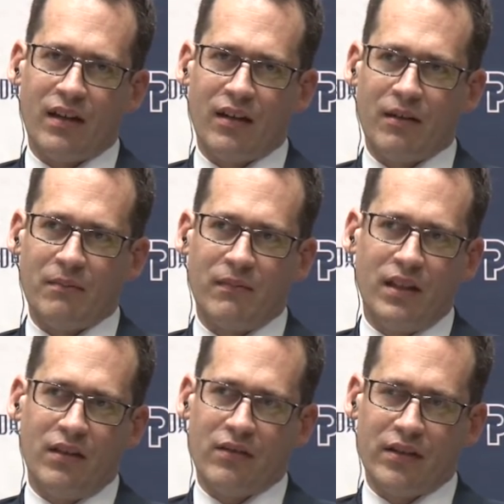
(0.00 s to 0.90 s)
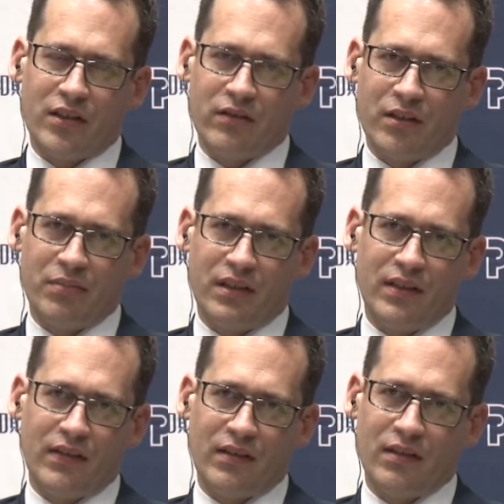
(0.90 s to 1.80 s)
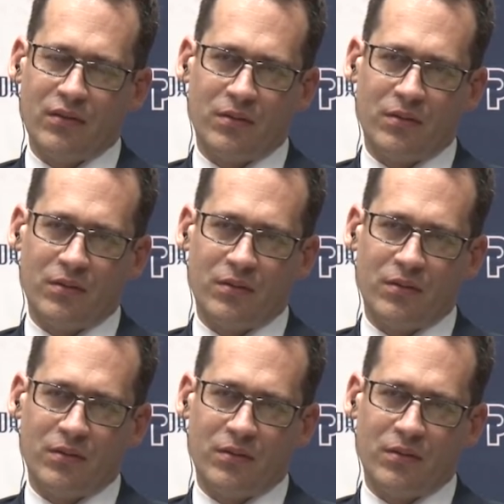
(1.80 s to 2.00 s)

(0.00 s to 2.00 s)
Um, either on the Korean Peninsula